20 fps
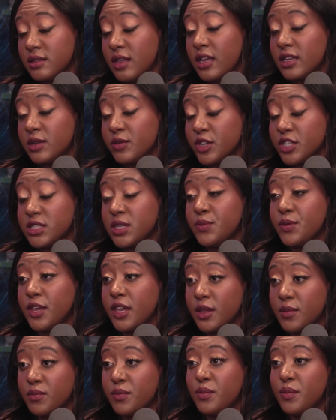
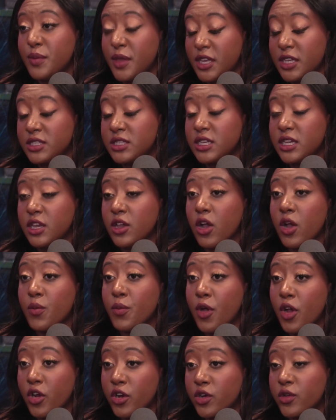NAACP and BET are
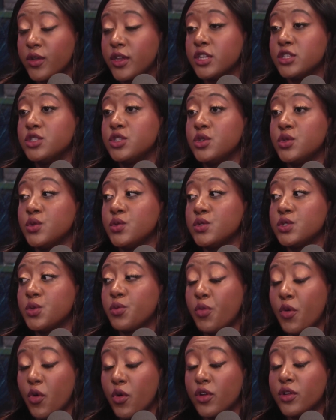partnering to
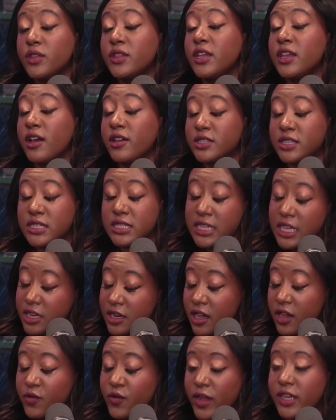support the
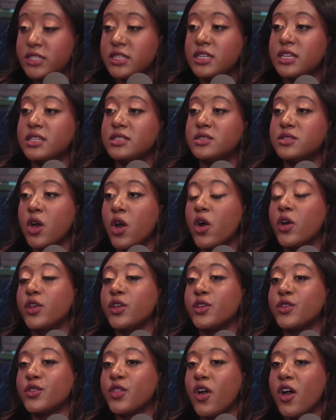Altadena residents all
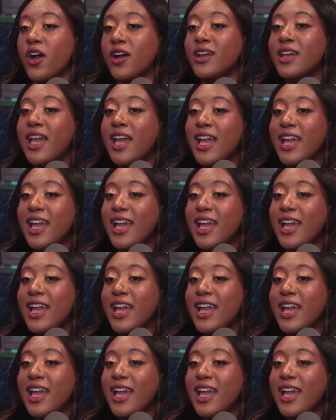year long,